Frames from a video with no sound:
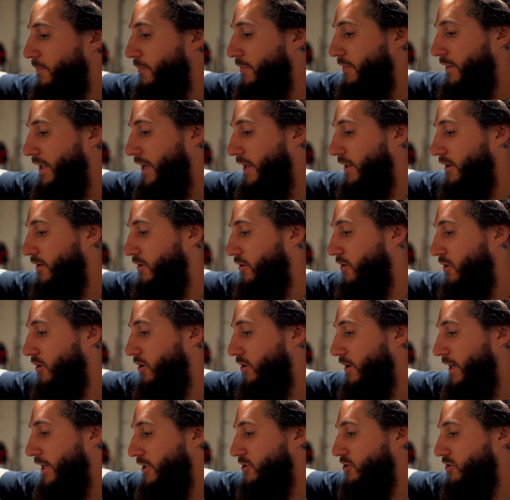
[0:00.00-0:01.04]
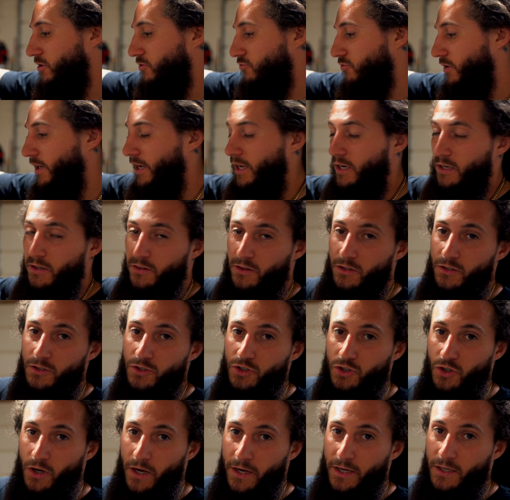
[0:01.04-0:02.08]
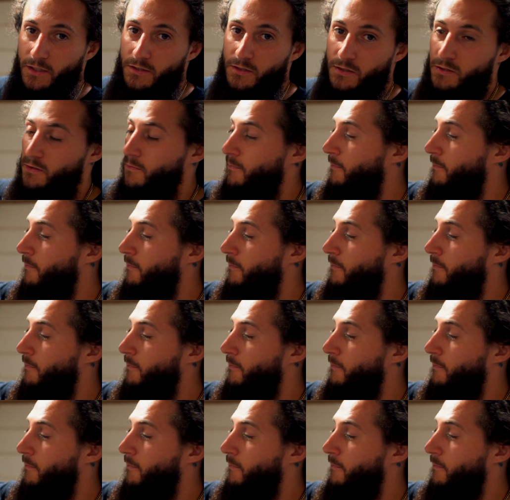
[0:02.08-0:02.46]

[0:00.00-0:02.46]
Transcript: that are actually ran in the trikes,